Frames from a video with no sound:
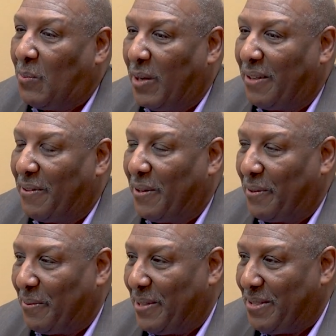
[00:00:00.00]
one of
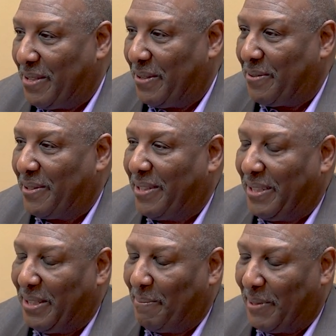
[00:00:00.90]
her 3 children.
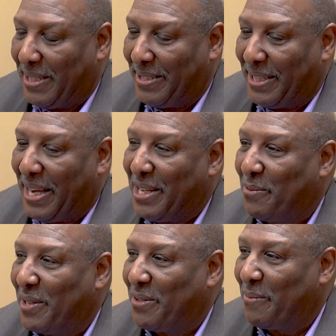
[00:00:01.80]
He pledged to
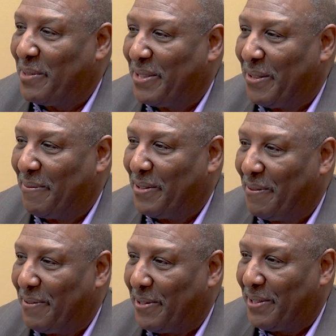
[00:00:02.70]
Case Western Reserve
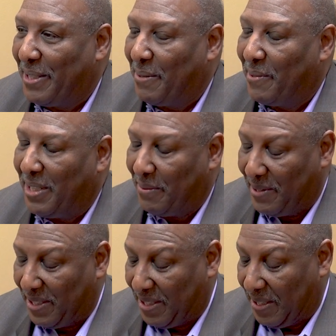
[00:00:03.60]
University when he
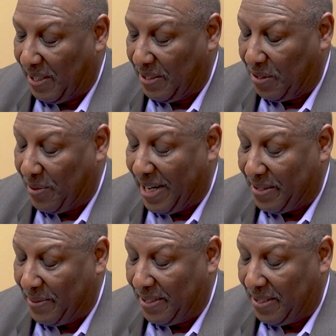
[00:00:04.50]
was an
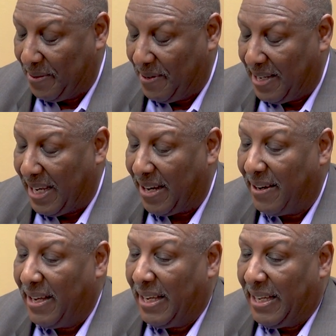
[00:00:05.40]
undergraduate student
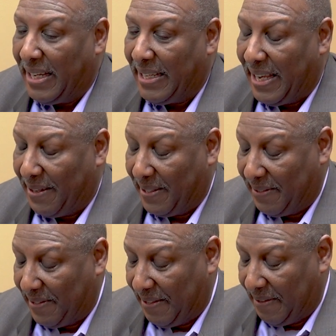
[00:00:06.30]
there. He now
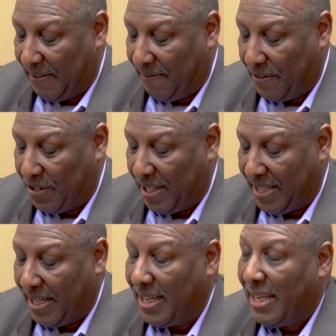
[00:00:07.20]
lives in Virginia.